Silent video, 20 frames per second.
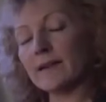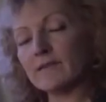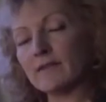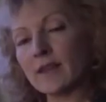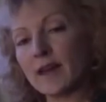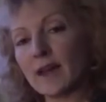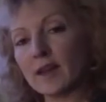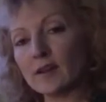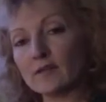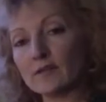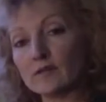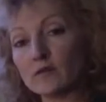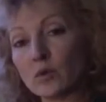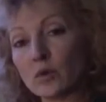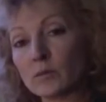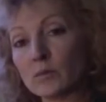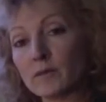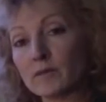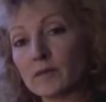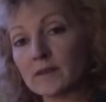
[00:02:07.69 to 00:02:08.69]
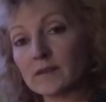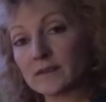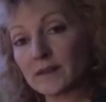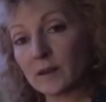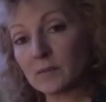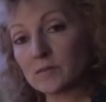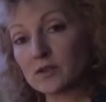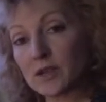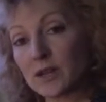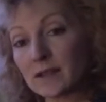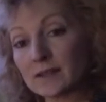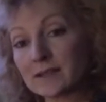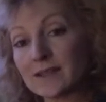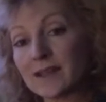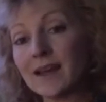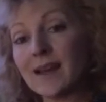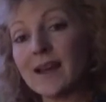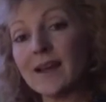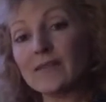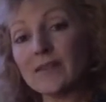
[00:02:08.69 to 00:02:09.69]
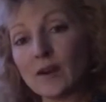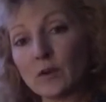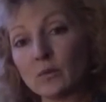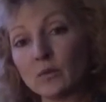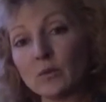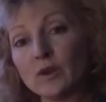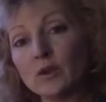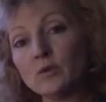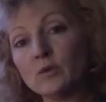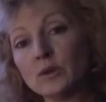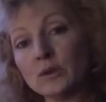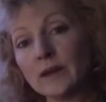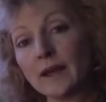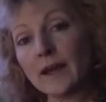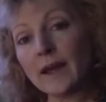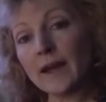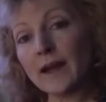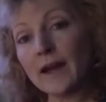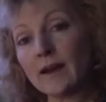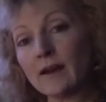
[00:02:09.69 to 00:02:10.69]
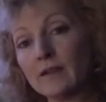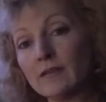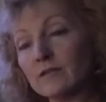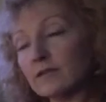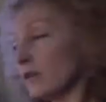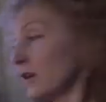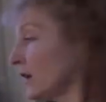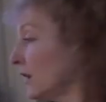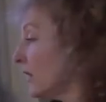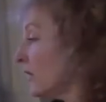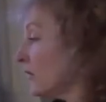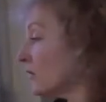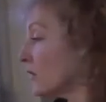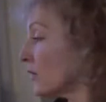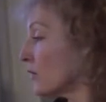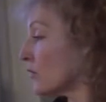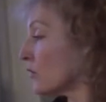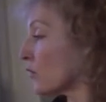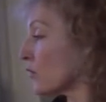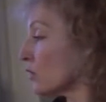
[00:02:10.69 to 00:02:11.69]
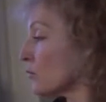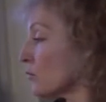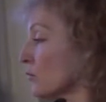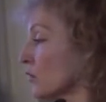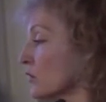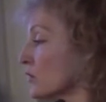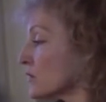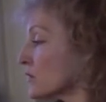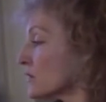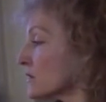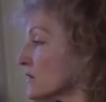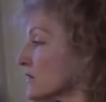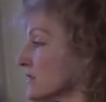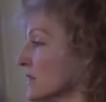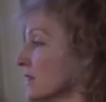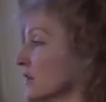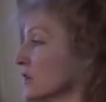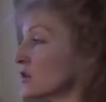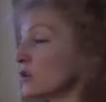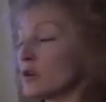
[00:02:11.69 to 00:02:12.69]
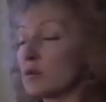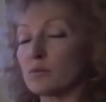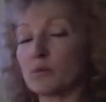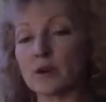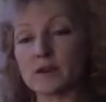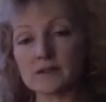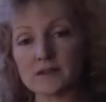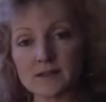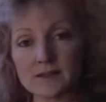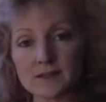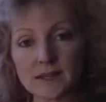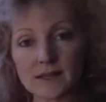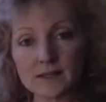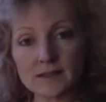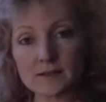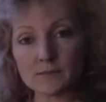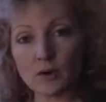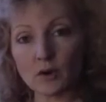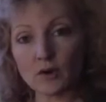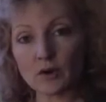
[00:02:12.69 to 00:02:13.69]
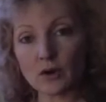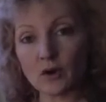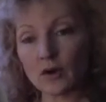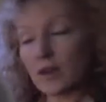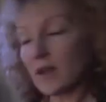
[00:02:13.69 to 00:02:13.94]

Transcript: that form of the subject that we will have the third person singular present tense marker.